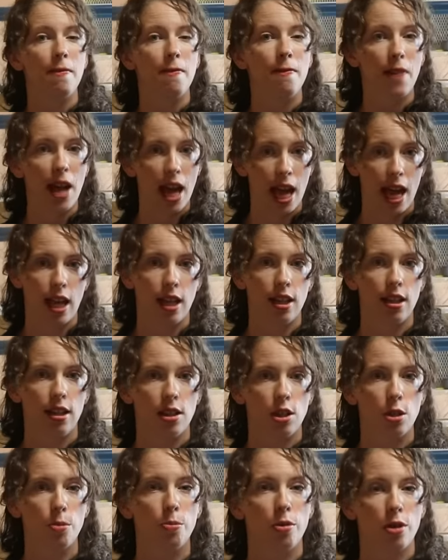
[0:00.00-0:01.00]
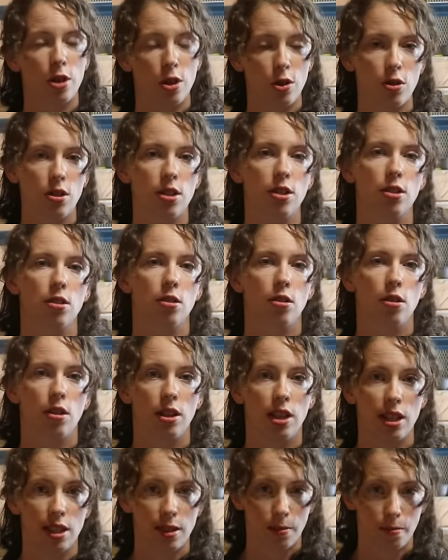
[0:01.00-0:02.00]
fed to produce
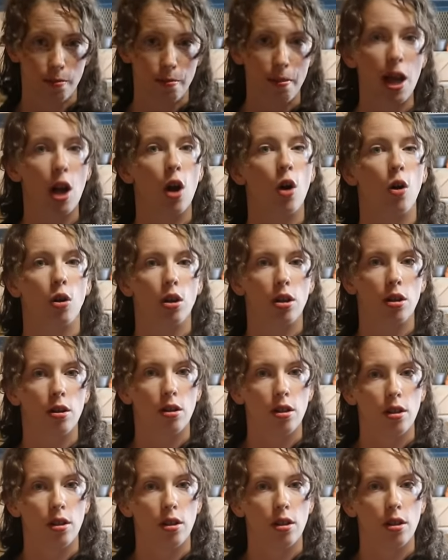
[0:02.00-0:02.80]
this milk